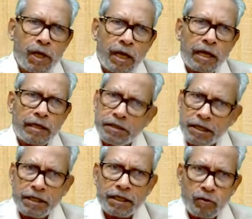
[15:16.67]
a
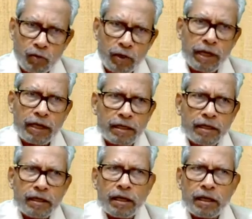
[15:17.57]
integrated way
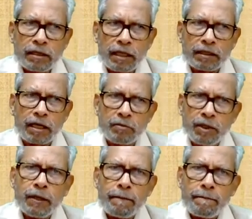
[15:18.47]
that can
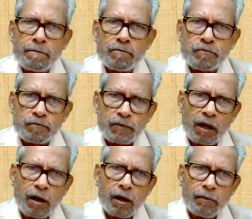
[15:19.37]
be
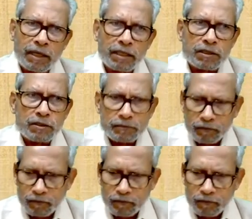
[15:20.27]
managed.